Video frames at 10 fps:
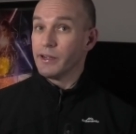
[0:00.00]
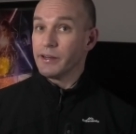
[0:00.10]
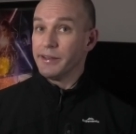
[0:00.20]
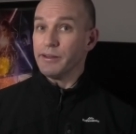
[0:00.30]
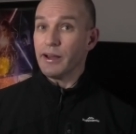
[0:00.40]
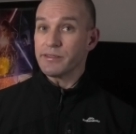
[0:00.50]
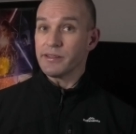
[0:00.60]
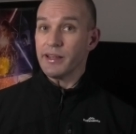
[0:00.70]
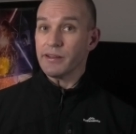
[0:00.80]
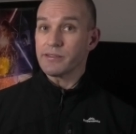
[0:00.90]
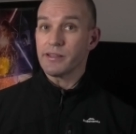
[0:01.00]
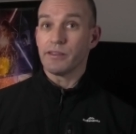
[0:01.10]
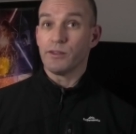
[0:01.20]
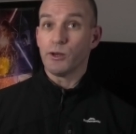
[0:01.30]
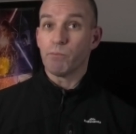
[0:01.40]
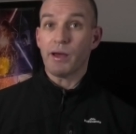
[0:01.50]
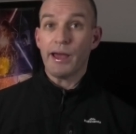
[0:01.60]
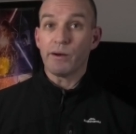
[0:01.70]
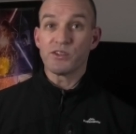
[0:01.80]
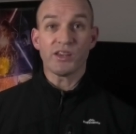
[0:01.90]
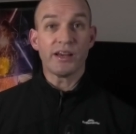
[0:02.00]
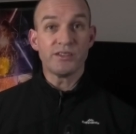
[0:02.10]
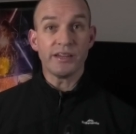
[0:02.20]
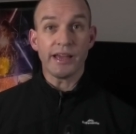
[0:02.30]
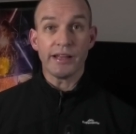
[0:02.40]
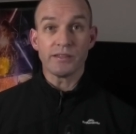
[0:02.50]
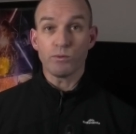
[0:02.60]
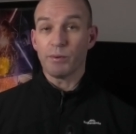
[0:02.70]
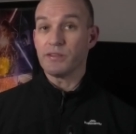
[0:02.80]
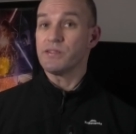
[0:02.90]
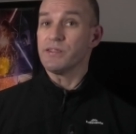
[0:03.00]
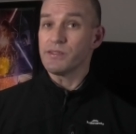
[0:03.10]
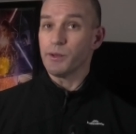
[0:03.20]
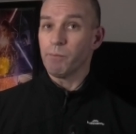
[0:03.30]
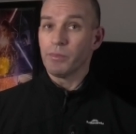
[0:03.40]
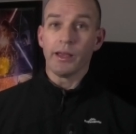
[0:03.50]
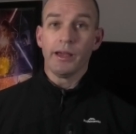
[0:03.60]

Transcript: NIO has announced that the power charging and swapping system,